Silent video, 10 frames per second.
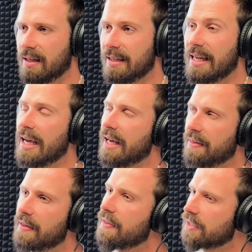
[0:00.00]
Yeah,
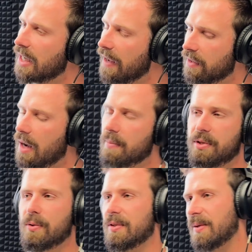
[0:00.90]
there's going to have. I'm
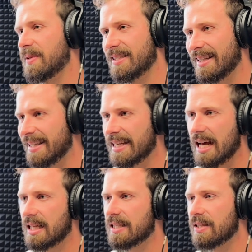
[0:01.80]
sure someone's done the
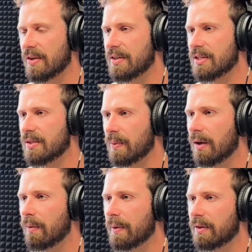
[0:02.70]
analysis on this as
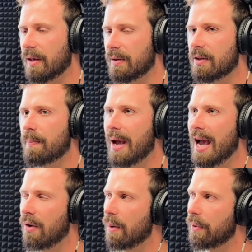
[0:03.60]
well, but the
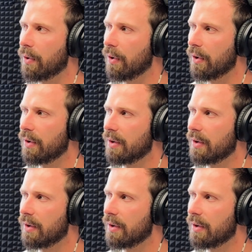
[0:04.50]
power per